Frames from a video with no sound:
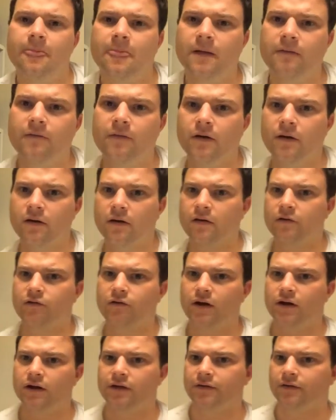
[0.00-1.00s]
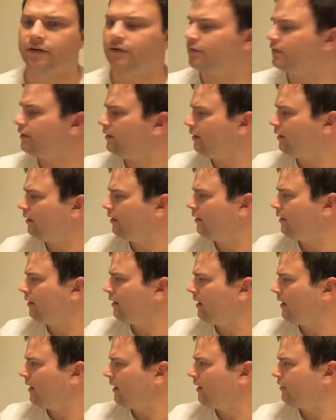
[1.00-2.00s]
if I look at the track listing on here,
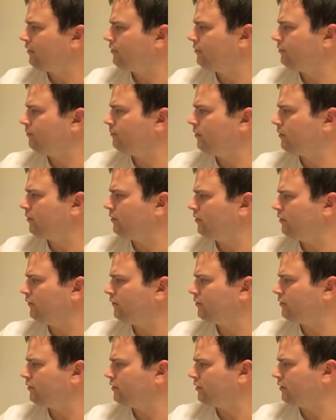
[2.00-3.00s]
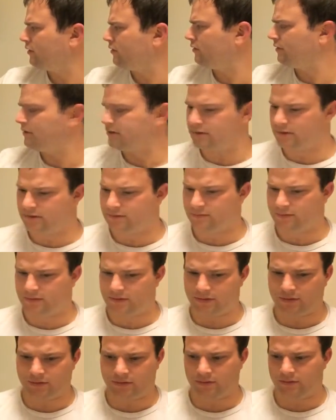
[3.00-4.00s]
Modern Love, China Girl, Let's Dance
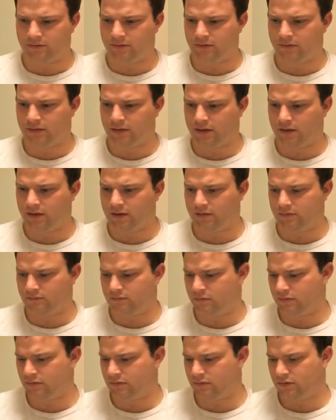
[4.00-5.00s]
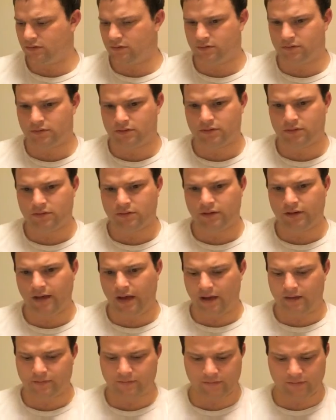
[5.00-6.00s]
Without You. Modern Girl,
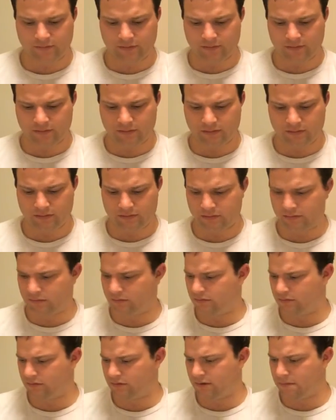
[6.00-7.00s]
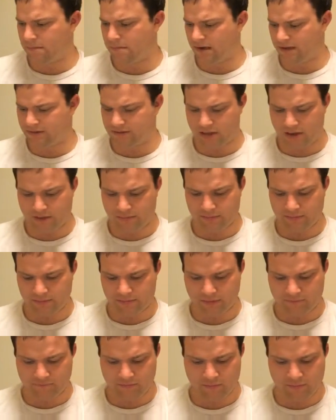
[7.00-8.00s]
yeah. So they're mixed up.
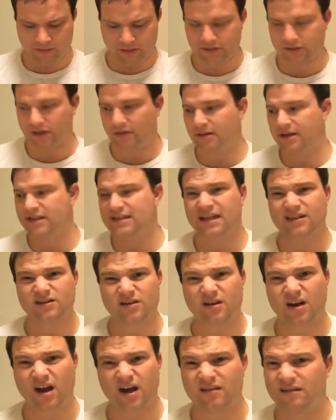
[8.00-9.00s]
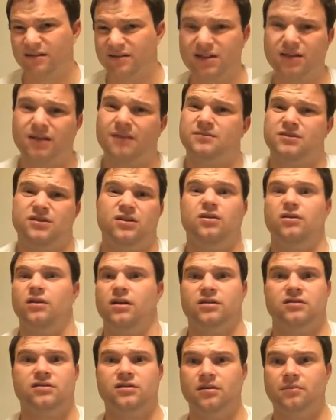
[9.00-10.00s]
They're all mixed up. Is that done? It's
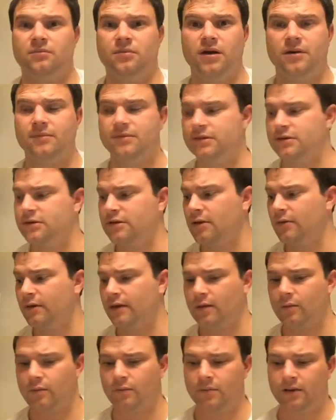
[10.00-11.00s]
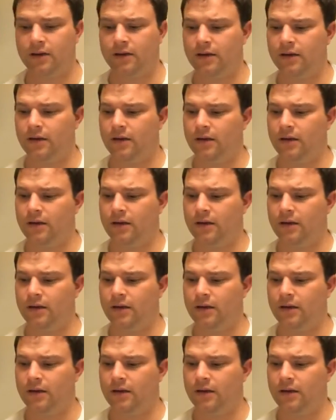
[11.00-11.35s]
absolutely done on purpose. There's no way that would be